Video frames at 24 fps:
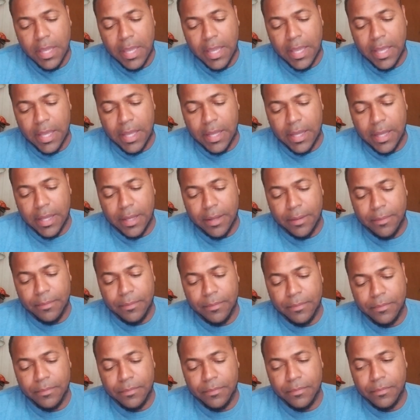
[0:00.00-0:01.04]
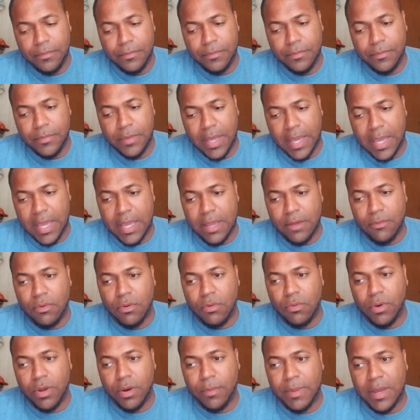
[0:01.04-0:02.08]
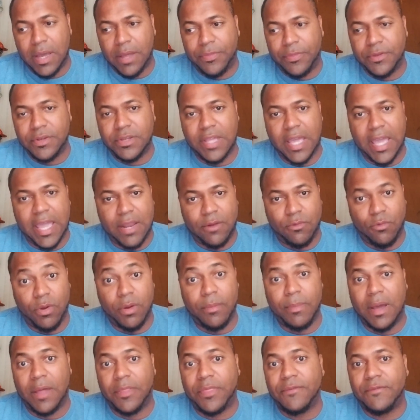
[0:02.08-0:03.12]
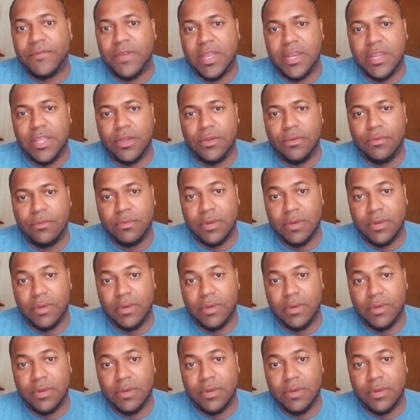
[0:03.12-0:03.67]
hey, well, what about the date? What about the venue?